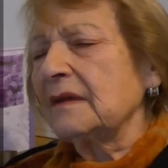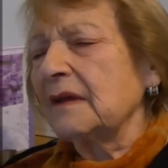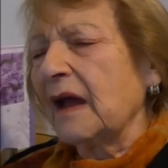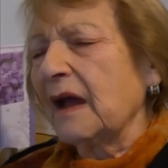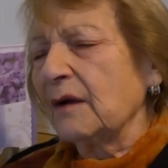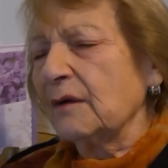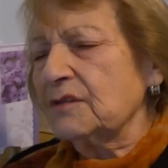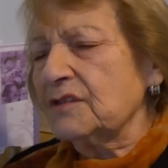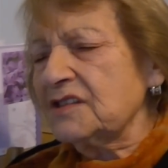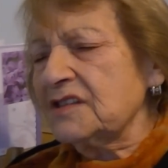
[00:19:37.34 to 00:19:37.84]

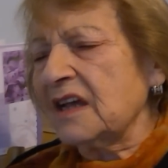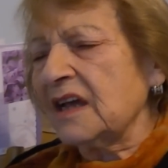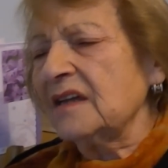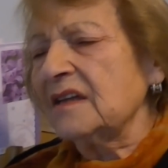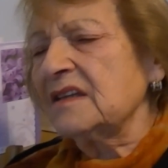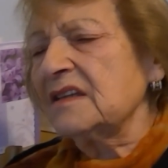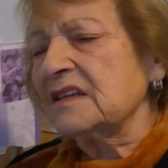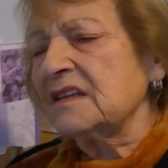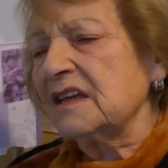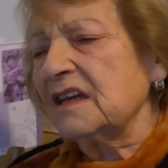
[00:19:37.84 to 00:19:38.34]

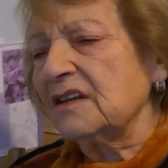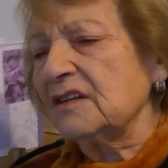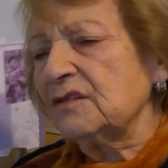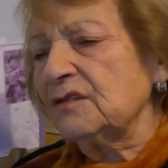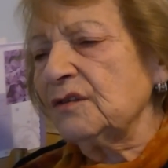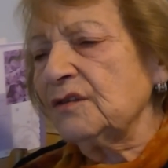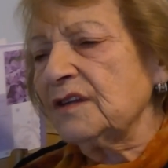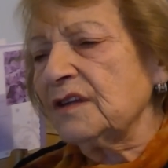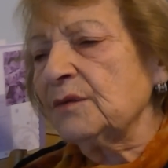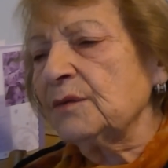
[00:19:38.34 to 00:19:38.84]
outside the
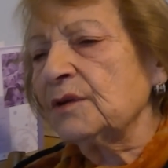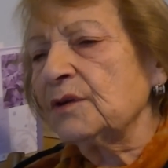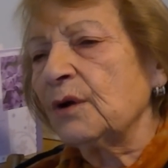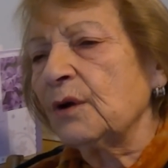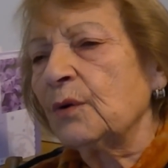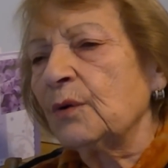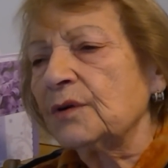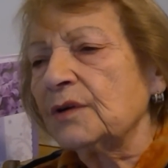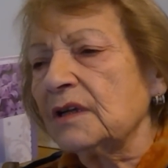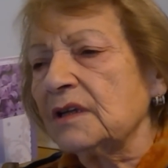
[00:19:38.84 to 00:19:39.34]
ghetto. They were
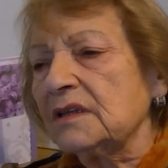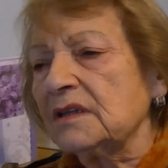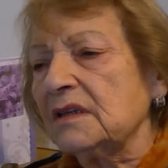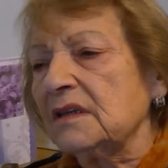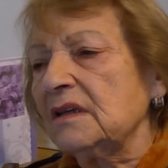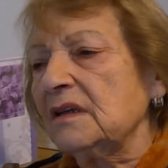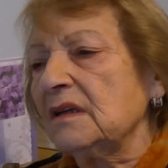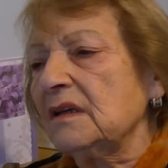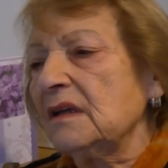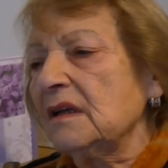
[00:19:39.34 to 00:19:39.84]

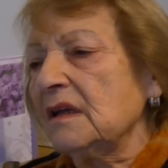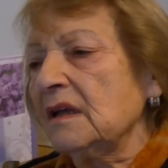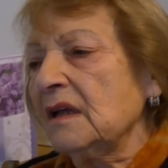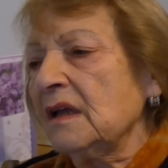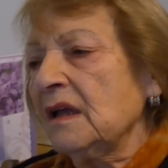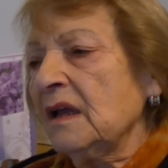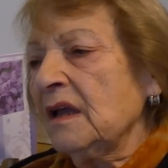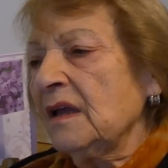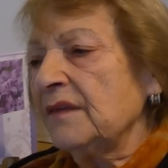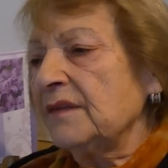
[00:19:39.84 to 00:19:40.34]
already,
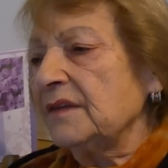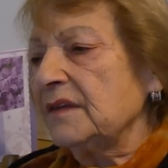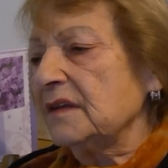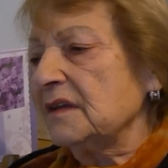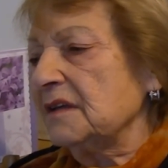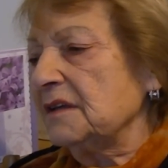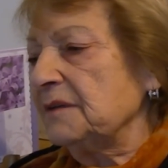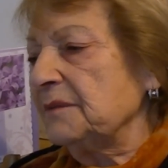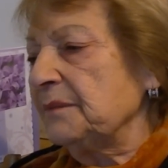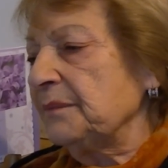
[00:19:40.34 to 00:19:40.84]

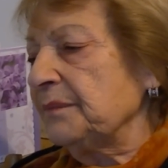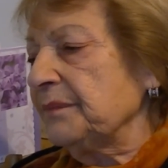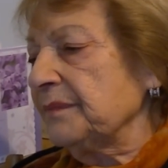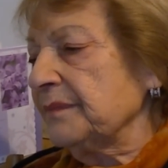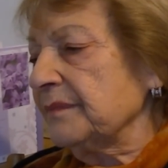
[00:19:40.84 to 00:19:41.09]
the